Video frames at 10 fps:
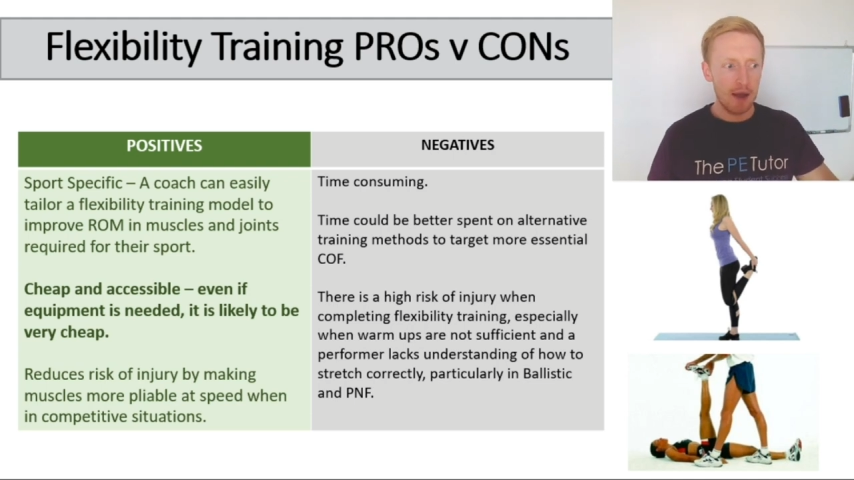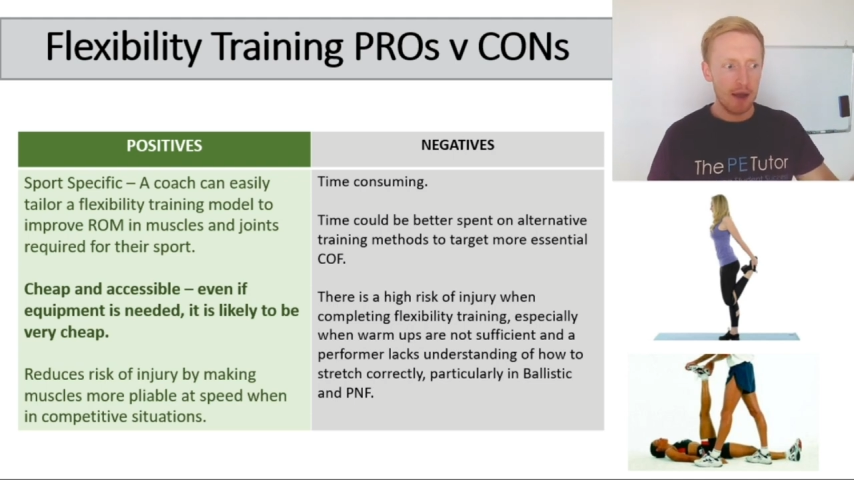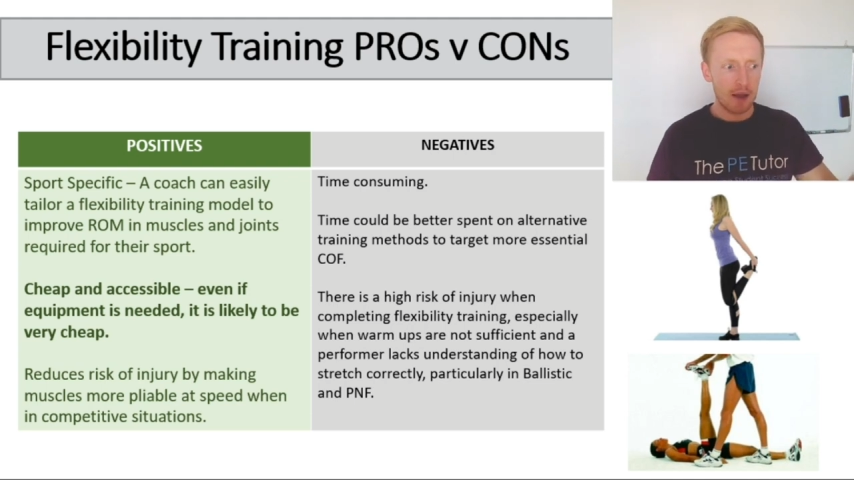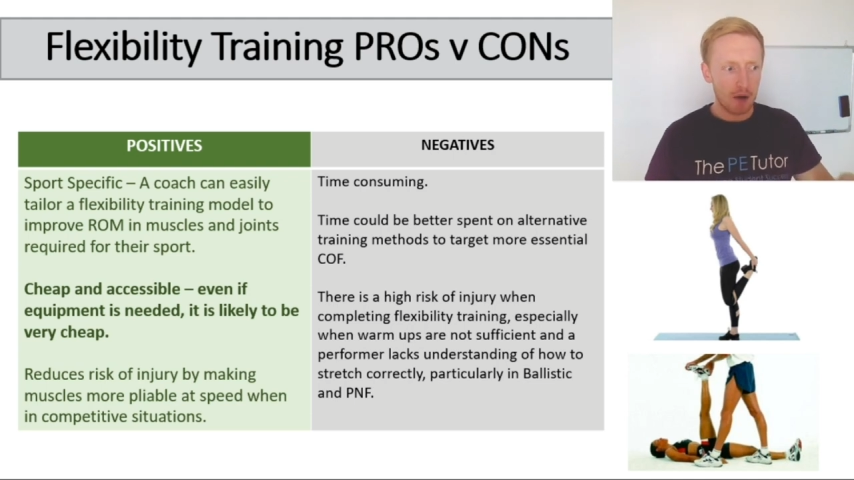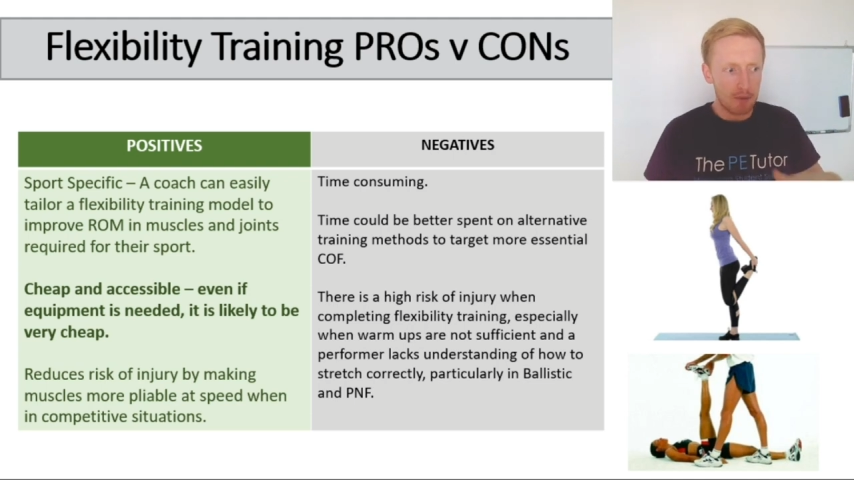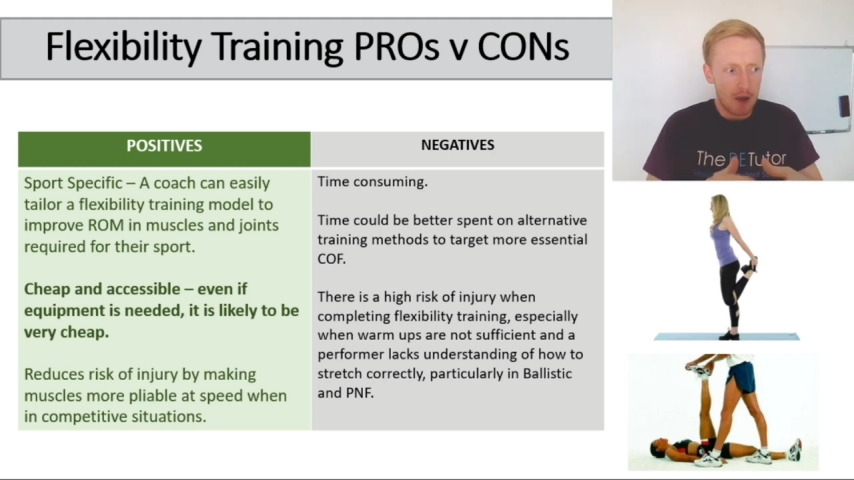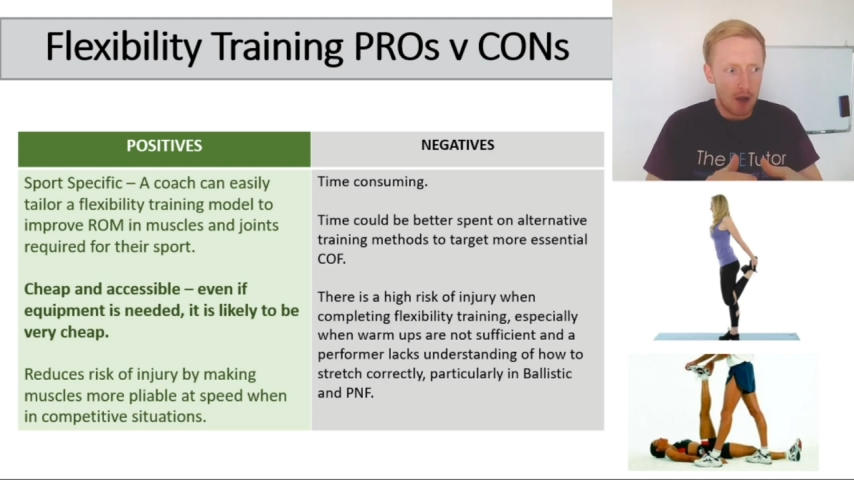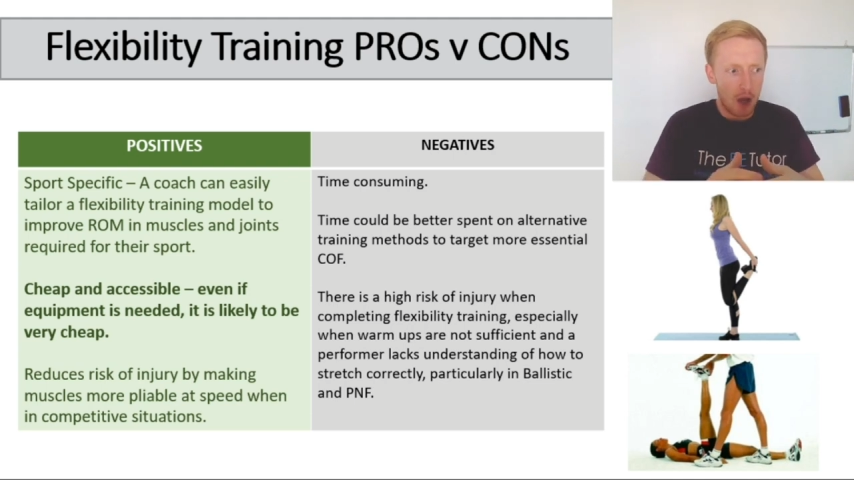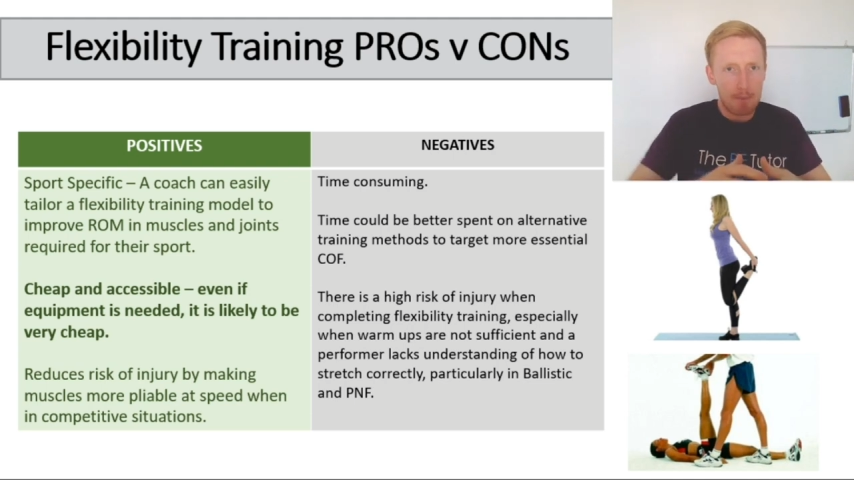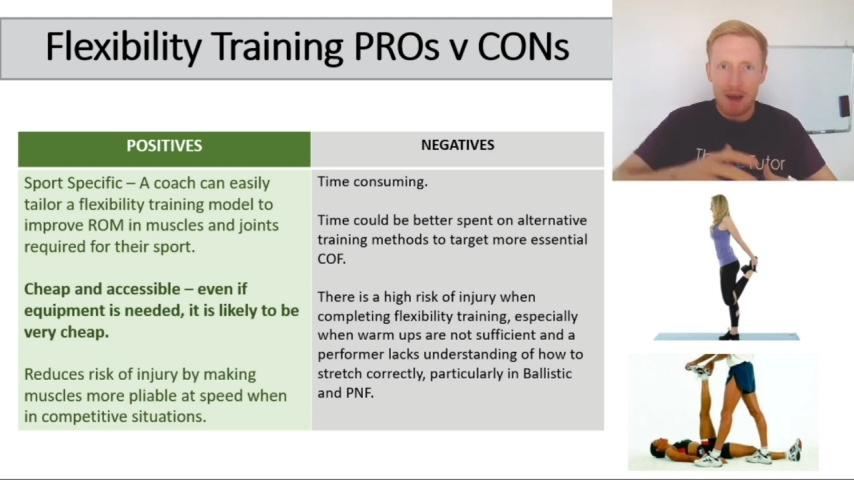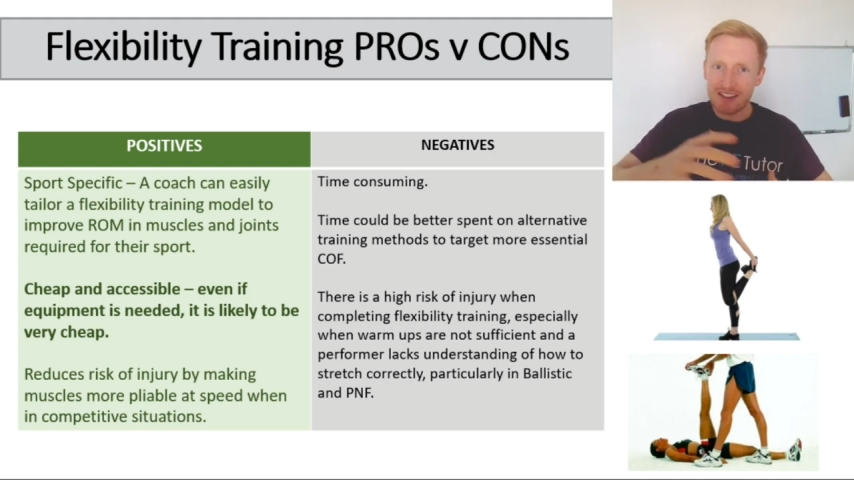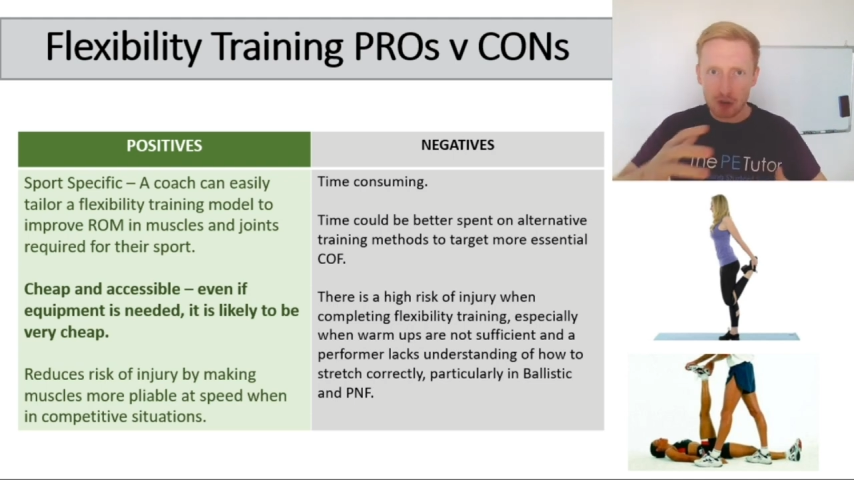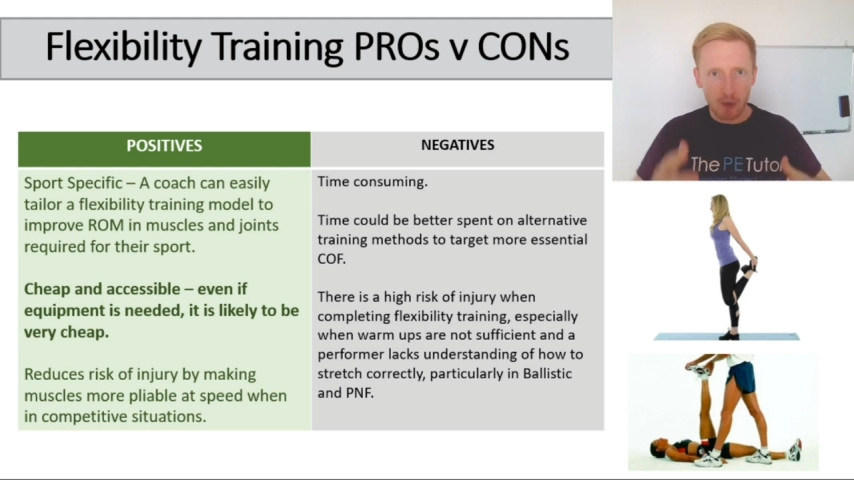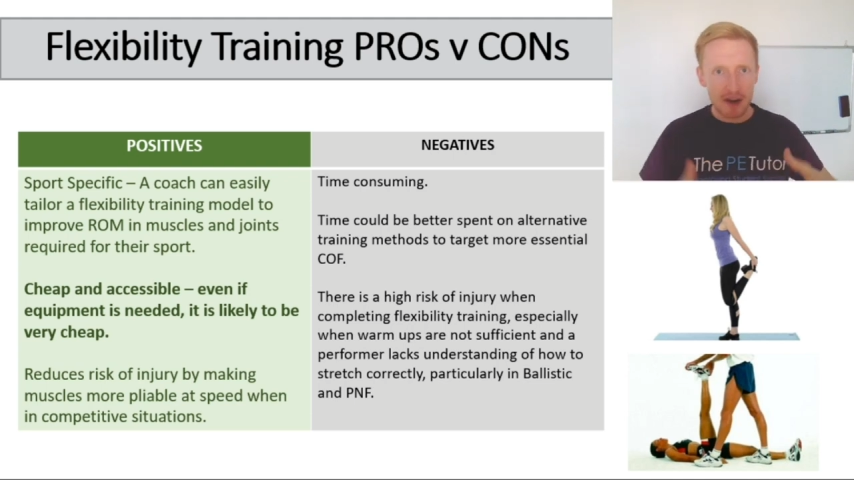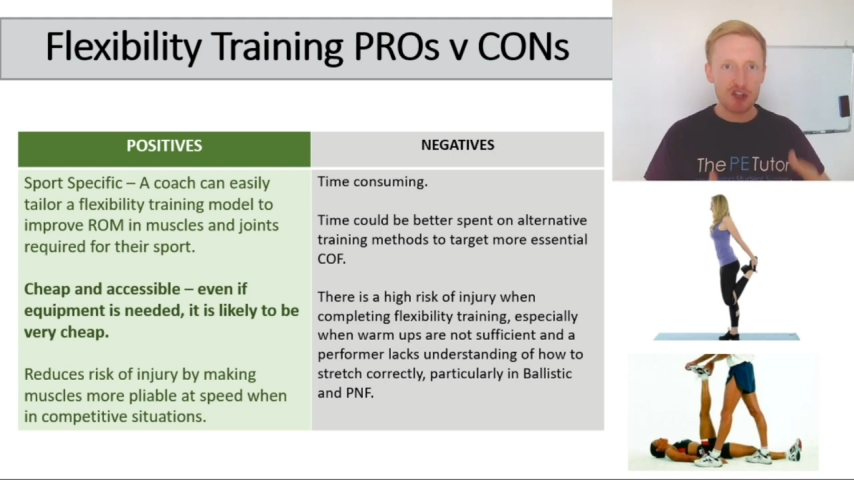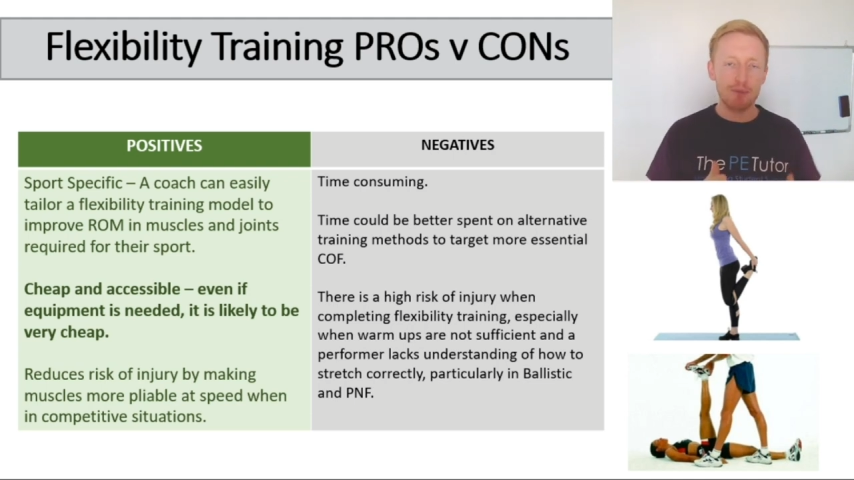you know, a better range of